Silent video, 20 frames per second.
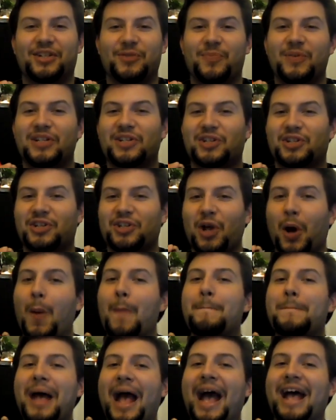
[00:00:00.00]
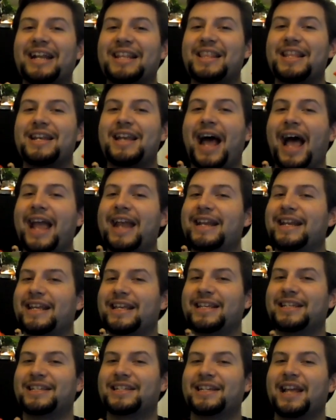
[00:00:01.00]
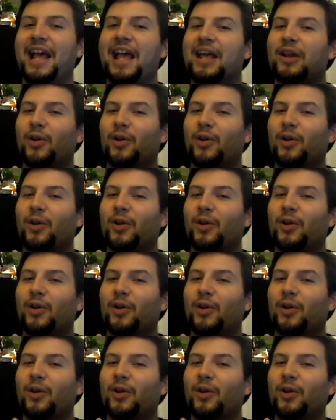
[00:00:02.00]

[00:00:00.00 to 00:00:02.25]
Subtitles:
to be so bad in the 90s,